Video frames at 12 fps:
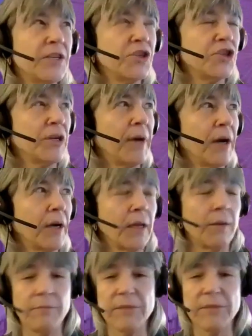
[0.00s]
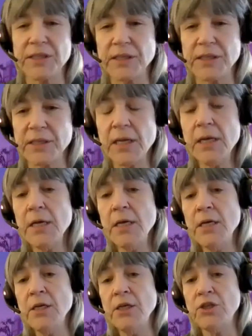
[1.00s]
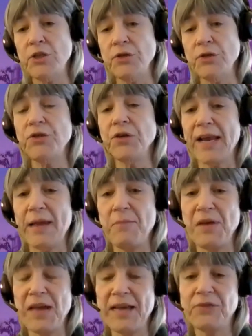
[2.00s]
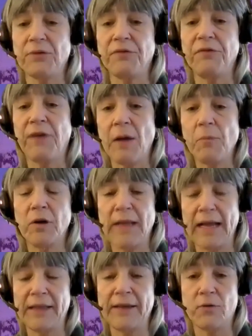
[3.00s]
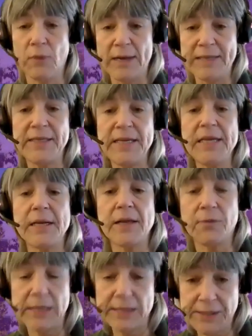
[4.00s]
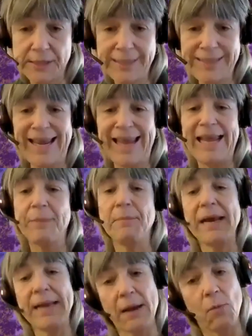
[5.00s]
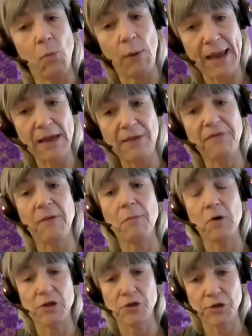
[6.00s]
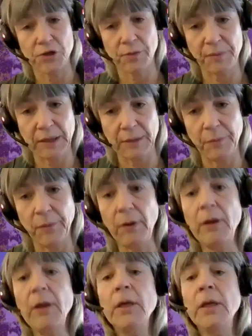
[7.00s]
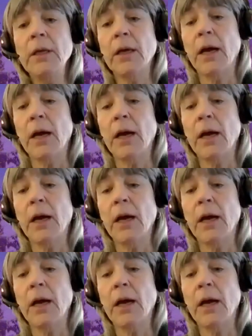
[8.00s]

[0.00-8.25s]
Danish and American businesses, students who got MBAs were far more likely to rent seek. In other words, take money away from more junior people